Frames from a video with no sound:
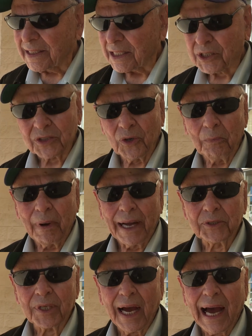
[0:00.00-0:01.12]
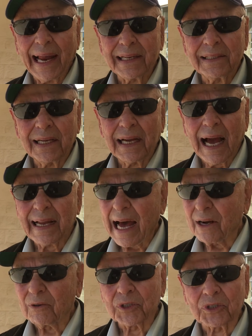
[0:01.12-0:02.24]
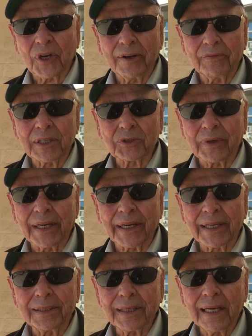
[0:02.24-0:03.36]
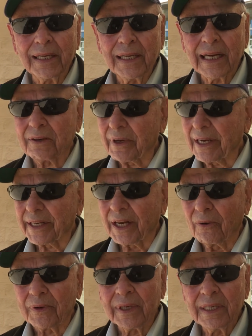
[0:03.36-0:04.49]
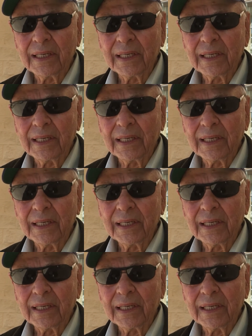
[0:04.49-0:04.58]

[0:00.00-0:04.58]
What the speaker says: This is too much. I don't deserve this, really. I really don't.